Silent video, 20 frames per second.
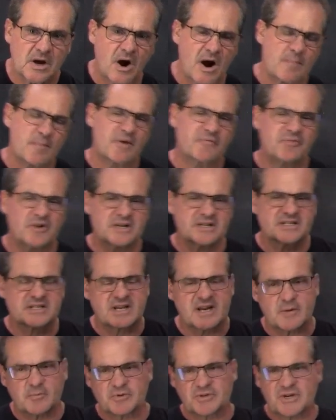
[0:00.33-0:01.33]
All right, my friends,
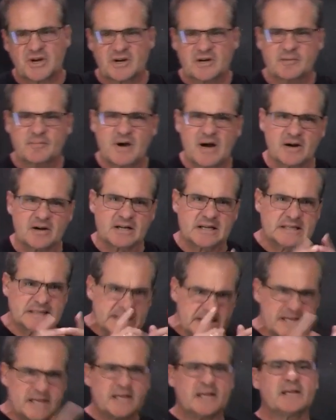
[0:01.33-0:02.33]
today we're talking about
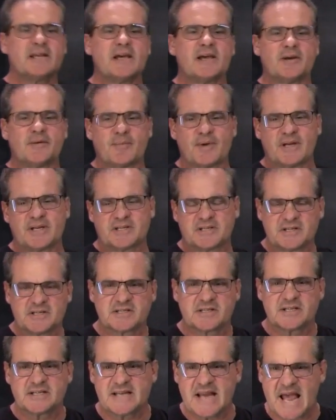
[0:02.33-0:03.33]
cleaning
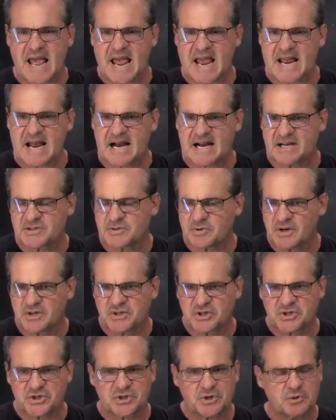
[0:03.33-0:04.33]
databases in AI. So I
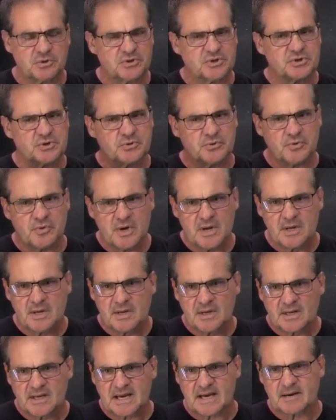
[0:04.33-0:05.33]
just showed you
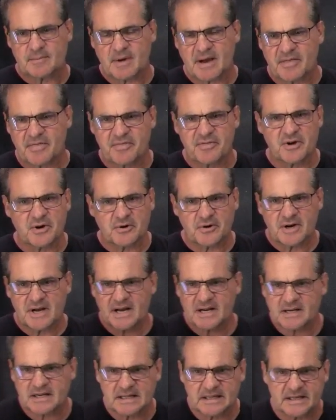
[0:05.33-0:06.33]
kind of my theory
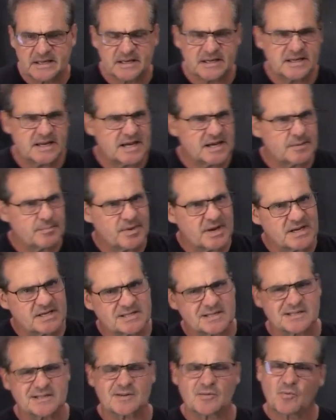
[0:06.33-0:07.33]
on cleaning
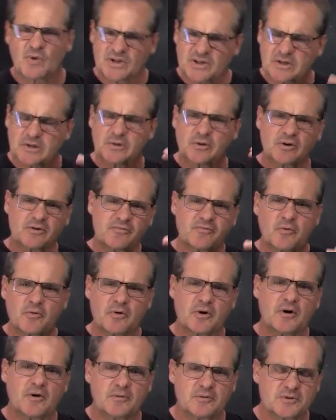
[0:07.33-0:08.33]
databases and what to look
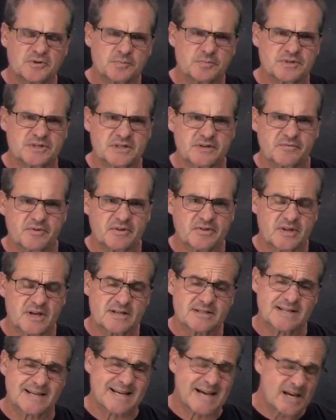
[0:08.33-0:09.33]
for, all those specific
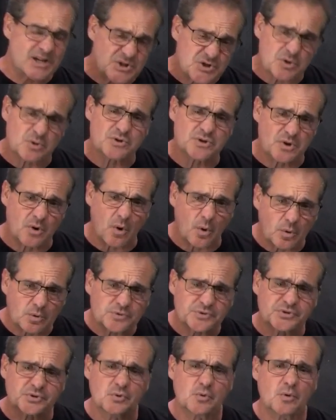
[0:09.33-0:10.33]
things. I kind of showed you
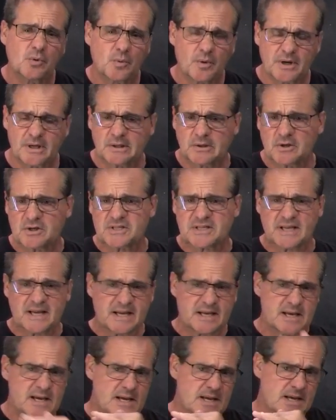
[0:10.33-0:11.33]
old school, what it looks
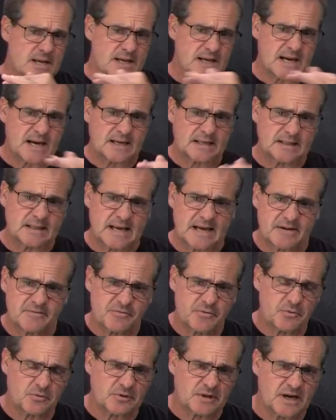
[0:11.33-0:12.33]
like, kind of line
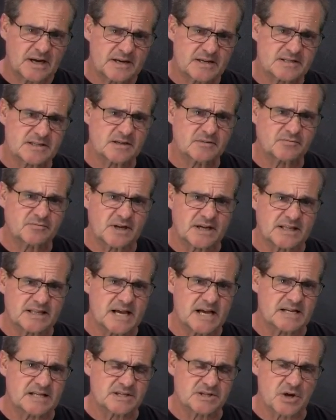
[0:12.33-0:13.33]
for line and stuff like
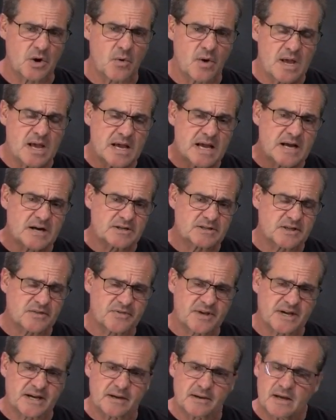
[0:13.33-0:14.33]
that. So here's the
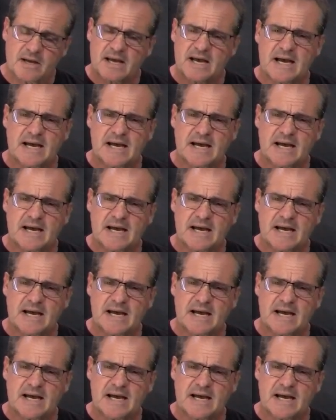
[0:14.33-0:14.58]
thing.